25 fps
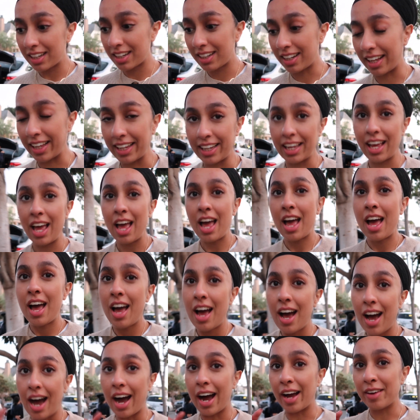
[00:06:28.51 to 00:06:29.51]
like
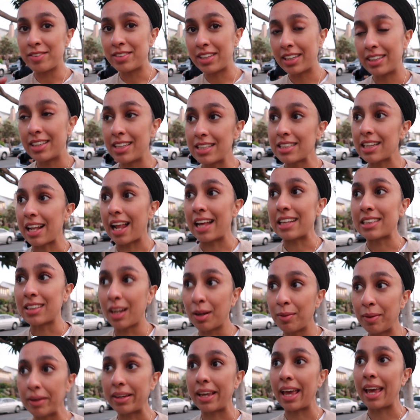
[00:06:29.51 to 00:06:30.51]
I said this last
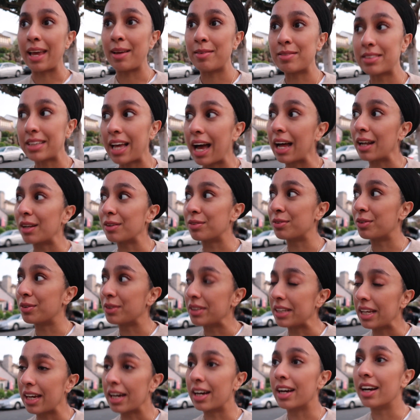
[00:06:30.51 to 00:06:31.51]
time I came to
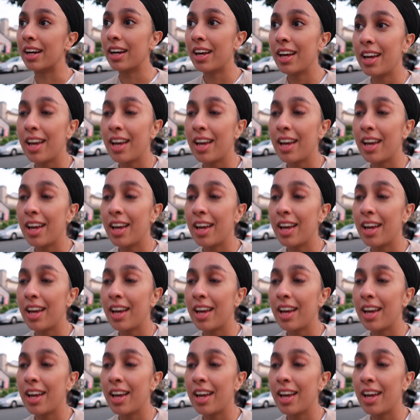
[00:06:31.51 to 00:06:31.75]
California,